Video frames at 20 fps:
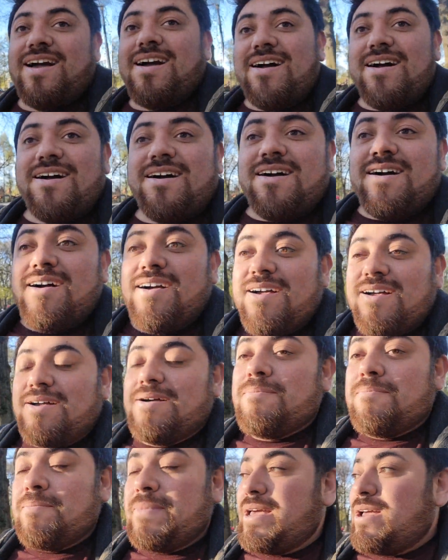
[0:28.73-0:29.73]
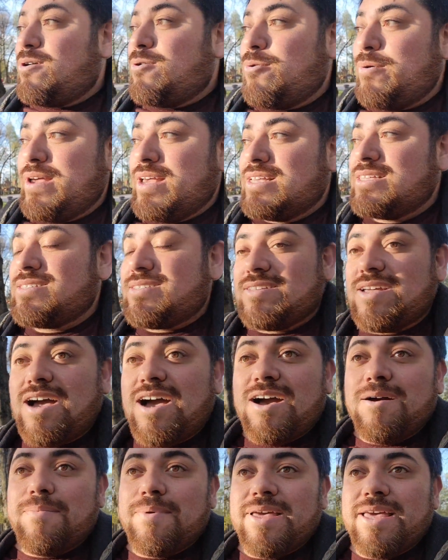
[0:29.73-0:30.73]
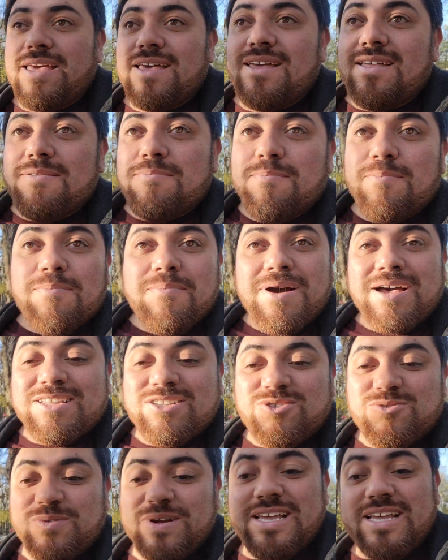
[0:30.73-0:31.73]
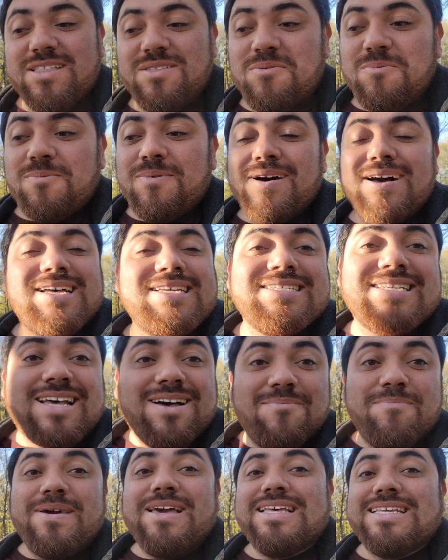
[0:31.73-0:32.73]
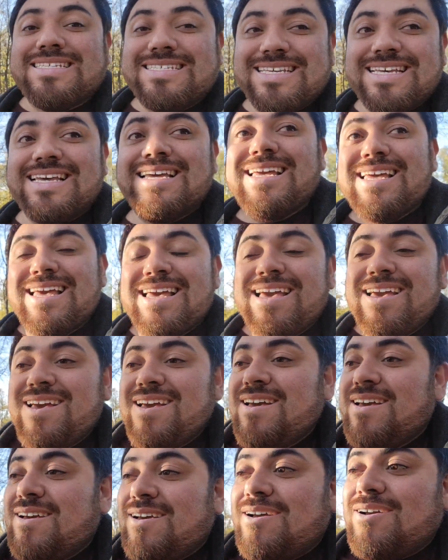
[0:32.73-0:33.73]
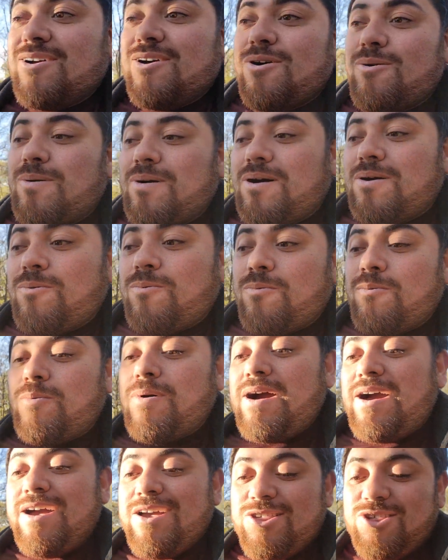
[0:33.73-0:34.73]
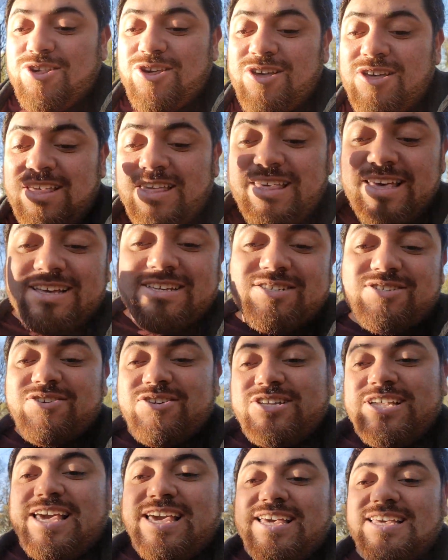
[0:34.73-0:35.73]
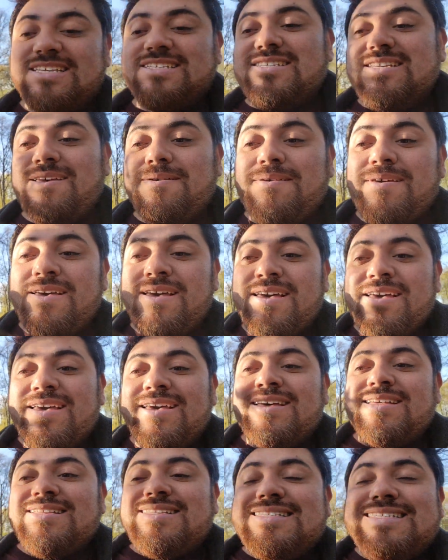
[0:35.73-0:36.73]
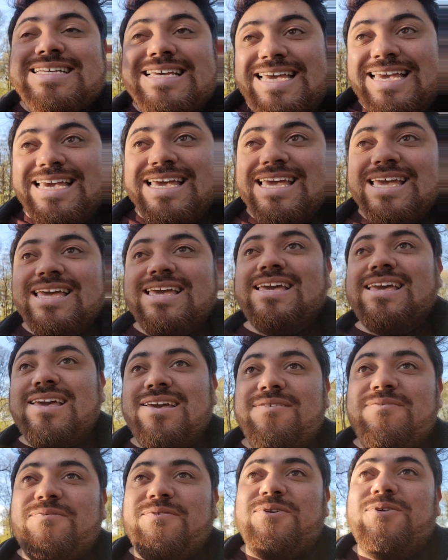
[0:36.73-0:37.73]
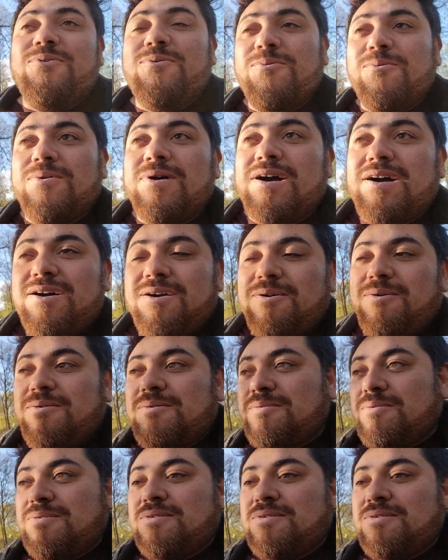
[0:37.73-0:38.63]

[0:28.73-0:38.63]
Uh, my quick stop in Madrid was amazing. Go and watch yesterday's tea if you uh,